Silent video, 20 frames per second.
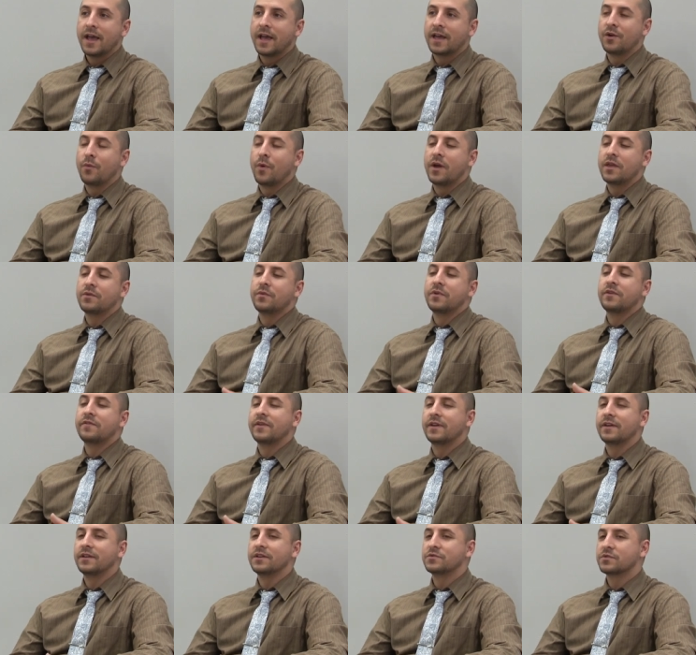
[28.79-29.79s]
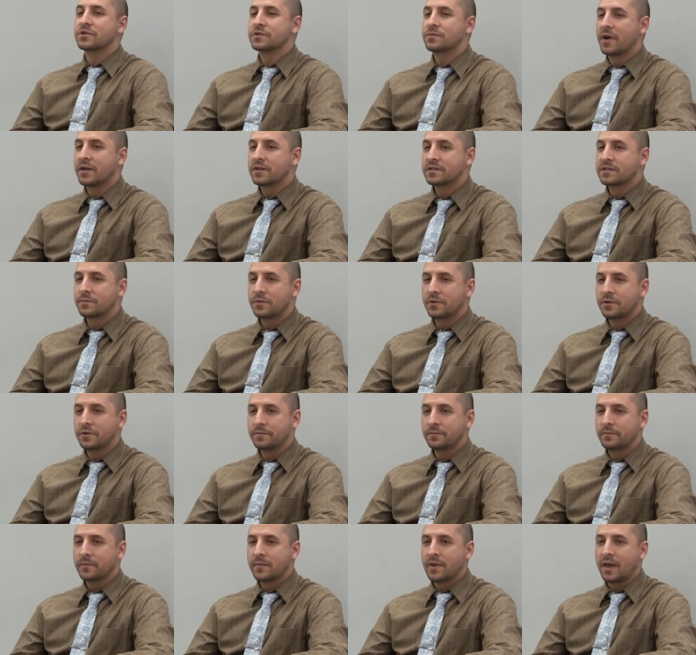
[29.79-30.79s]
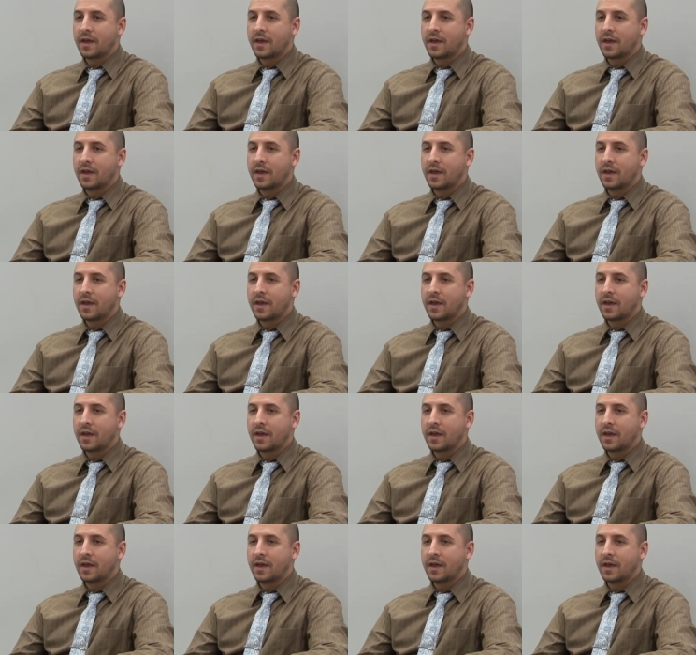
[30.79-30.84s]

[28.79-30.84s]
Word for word: in a way that we feel is responsible